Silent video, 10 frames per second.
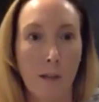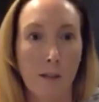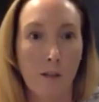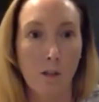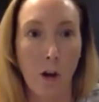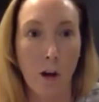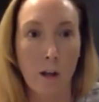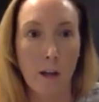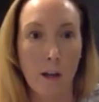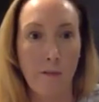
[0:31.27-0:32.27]
So
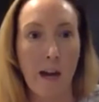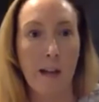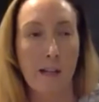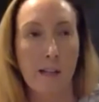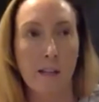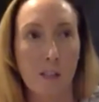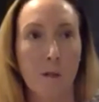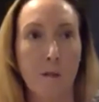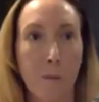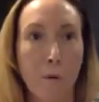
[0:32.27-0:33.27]
if that tends to
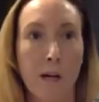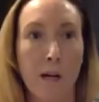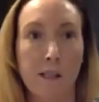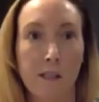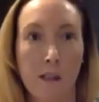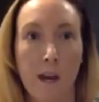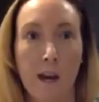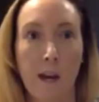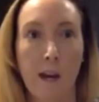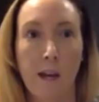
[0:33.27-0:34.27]
be boys,
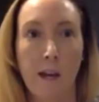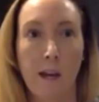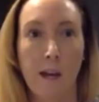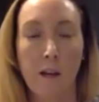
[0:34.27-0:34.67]
then